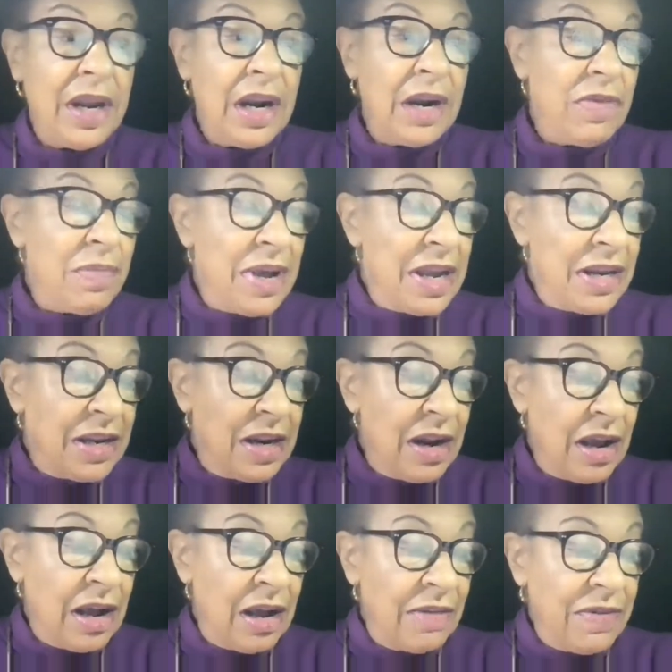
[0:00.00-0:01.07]
I'm reminded
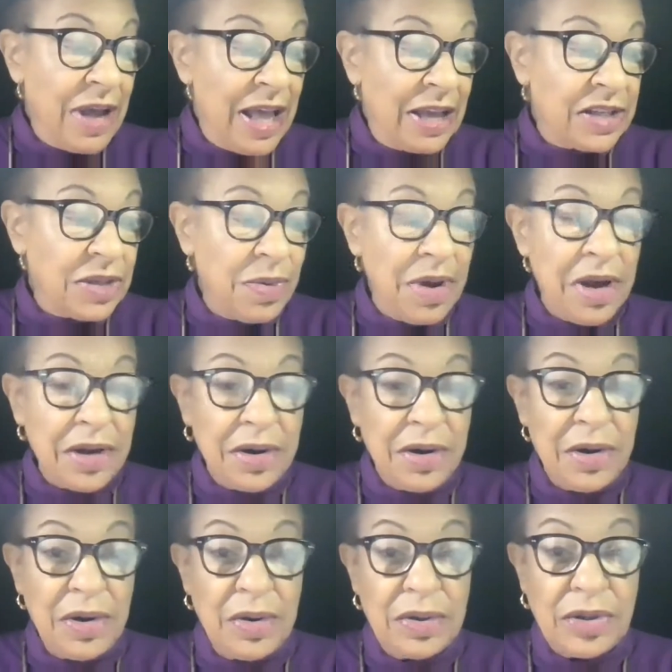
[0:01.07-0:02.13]
of Alice
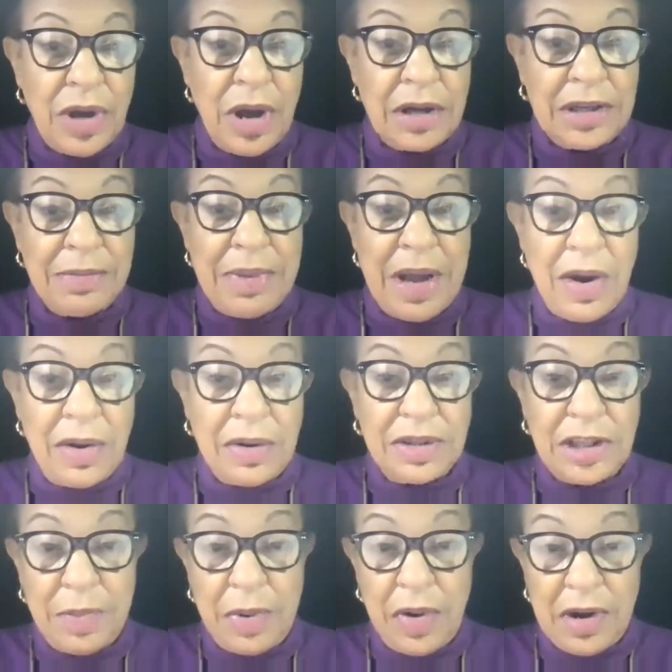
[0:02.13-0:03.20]
Walker, who talked about and
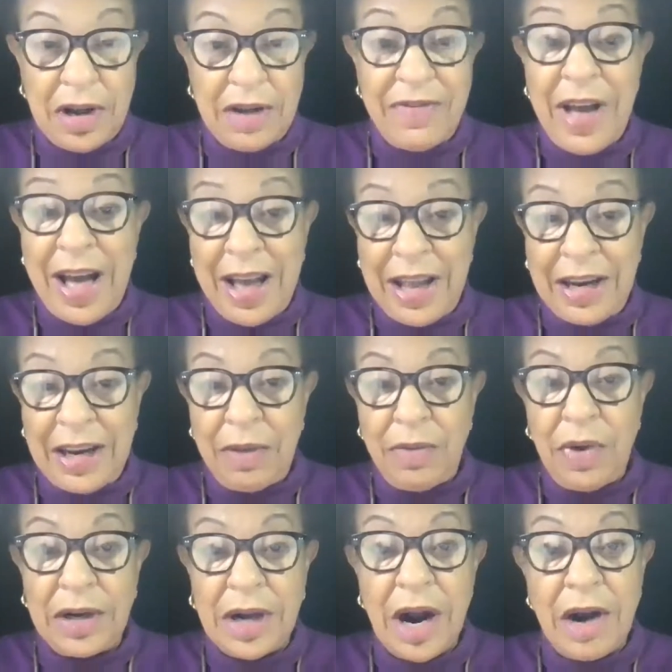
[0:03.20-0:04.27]
spoke of Haile
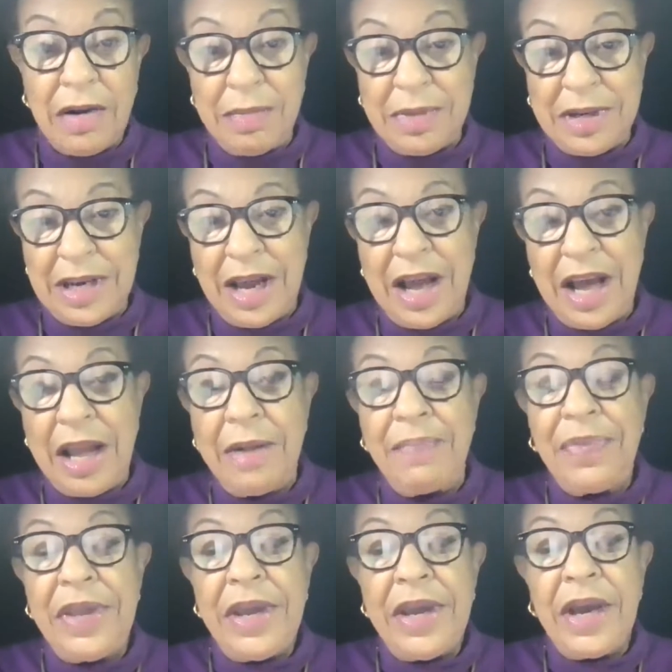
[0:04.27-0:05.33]
Wangari Maathai,
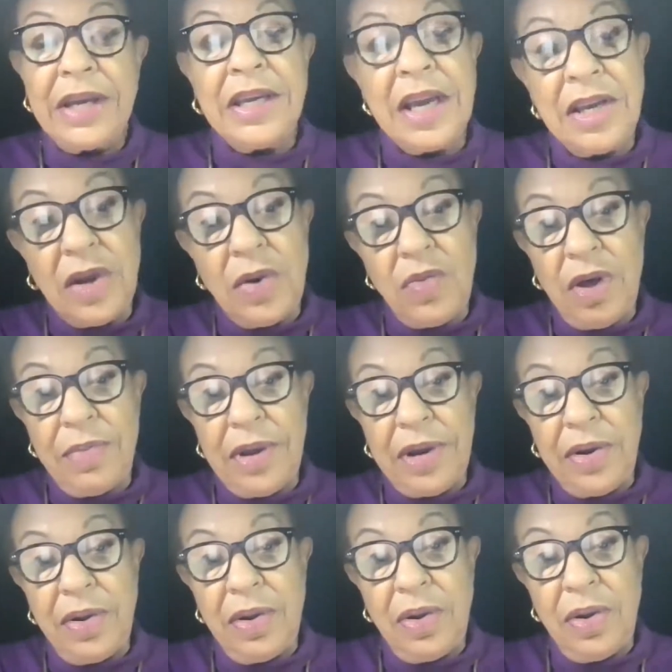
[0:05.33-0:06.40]
a Kenyan
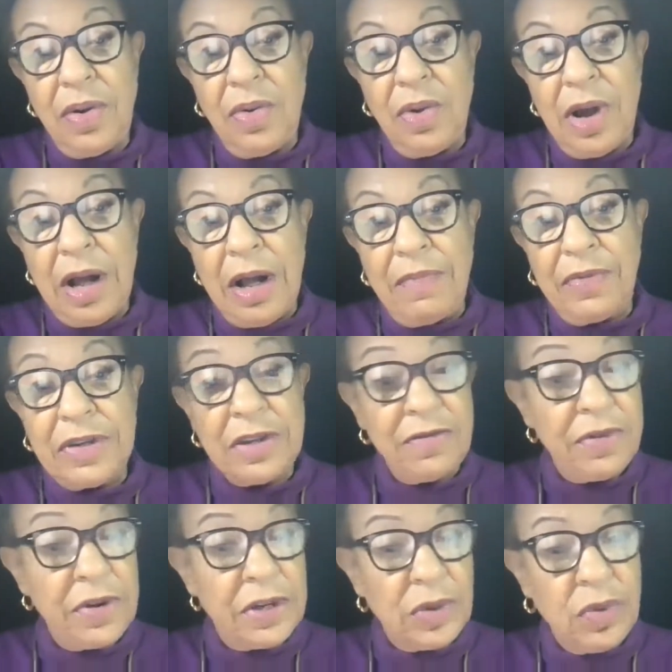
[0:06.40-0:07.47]
woman who was the
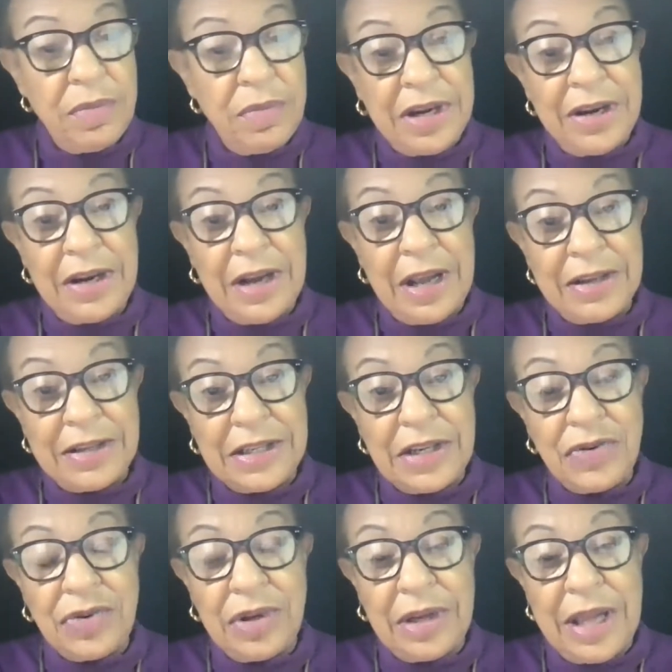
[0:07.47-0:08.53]
first woman in
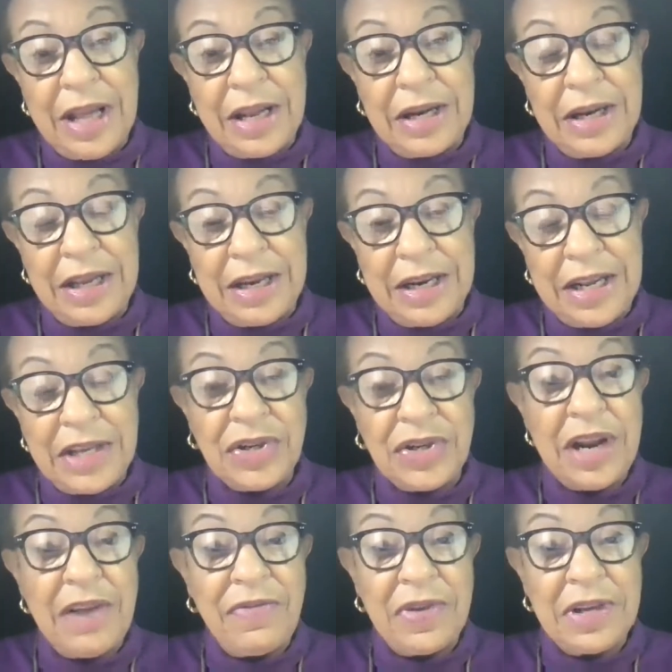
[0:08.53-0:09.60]
Central and in
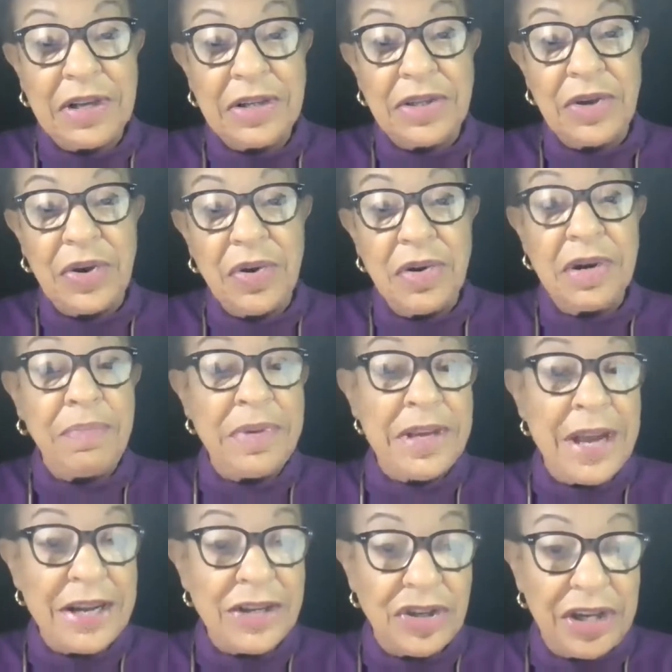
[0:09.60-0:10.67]
Eastern Africa to earn a
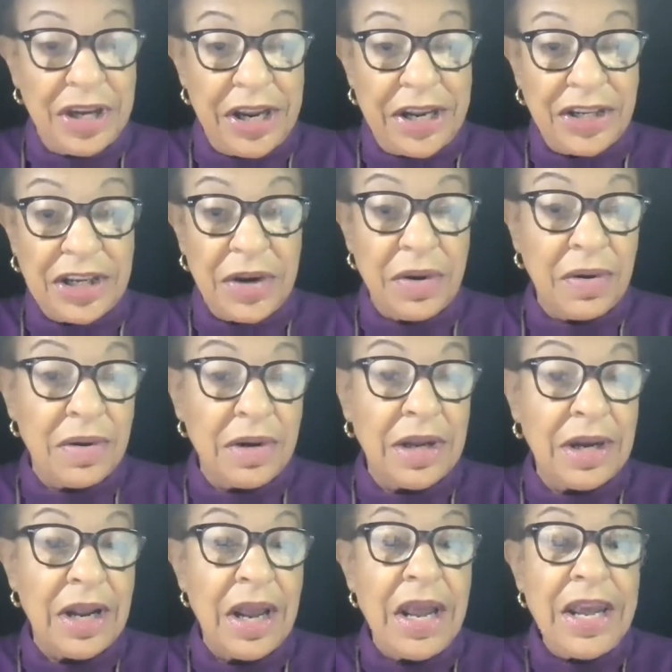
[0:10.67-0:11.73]
PhD. She earned
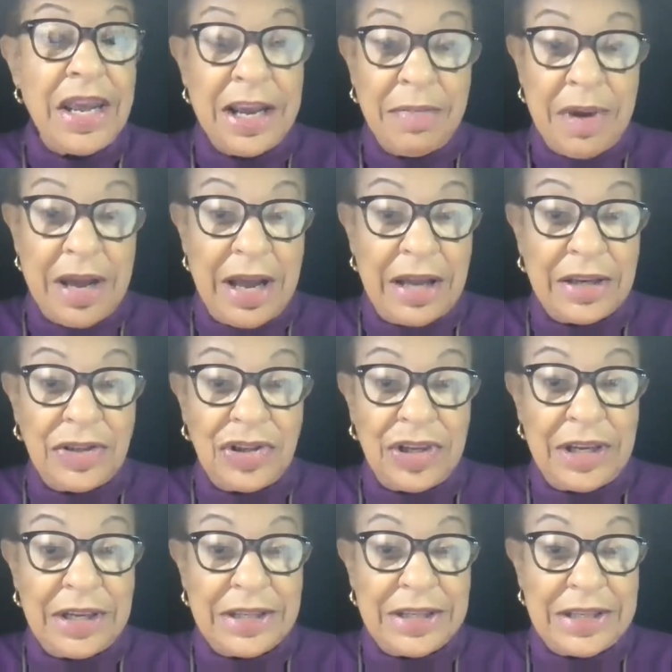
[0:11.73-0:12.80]
it in biology
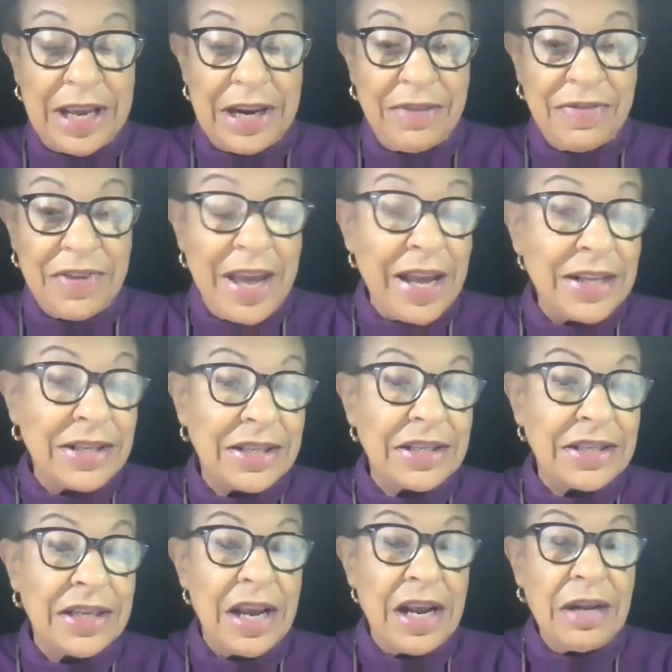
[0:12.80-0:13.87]
in the state of Kansas.